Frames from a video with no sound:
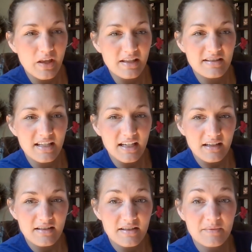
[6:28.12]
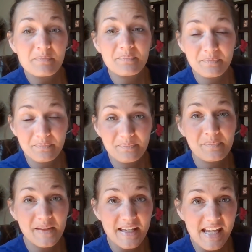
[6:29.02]
than 6?
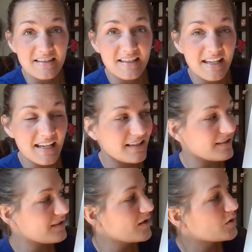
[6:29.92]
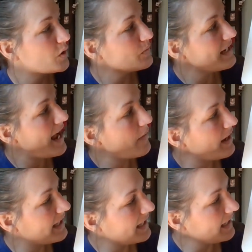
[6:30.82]
Yes, it is. So now
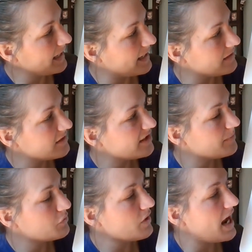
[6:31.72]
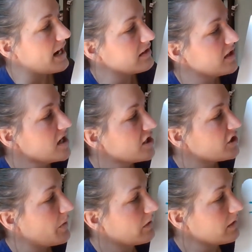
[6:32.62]
I can subtract.
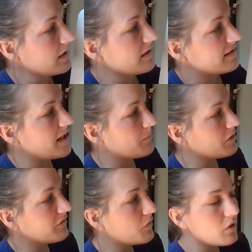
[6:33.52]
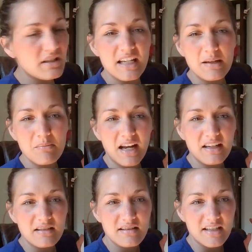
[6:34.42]
So I look at this number, 14
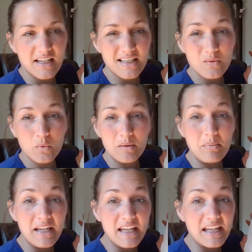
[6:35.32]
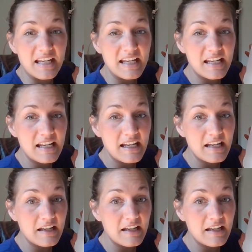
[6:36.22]
minus 6 would be